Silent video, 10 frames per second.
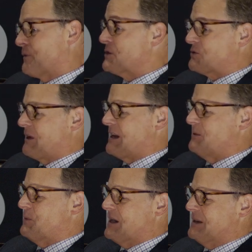
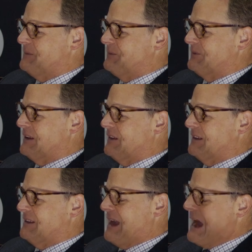frustrating, but
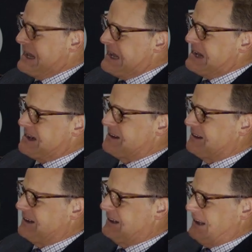the
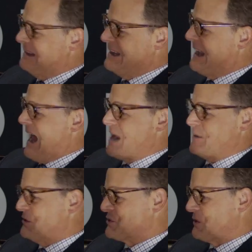idea in the
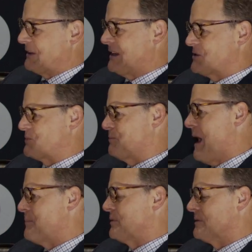academy, and certainly is
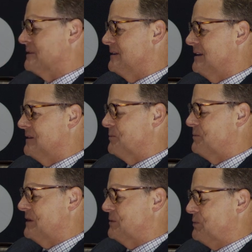popular in
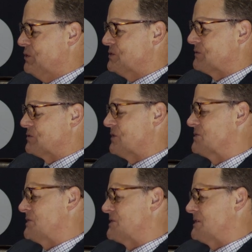the pews of
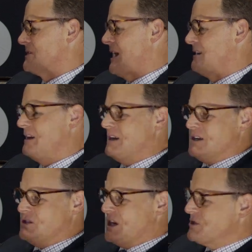churches, is that
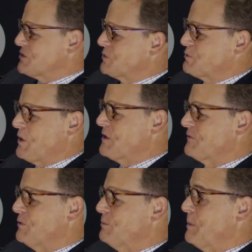Jesus was
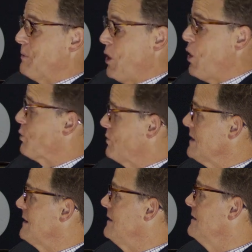wonderful, but Paul
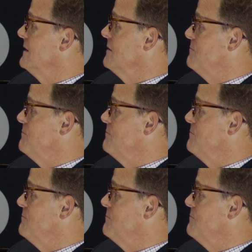really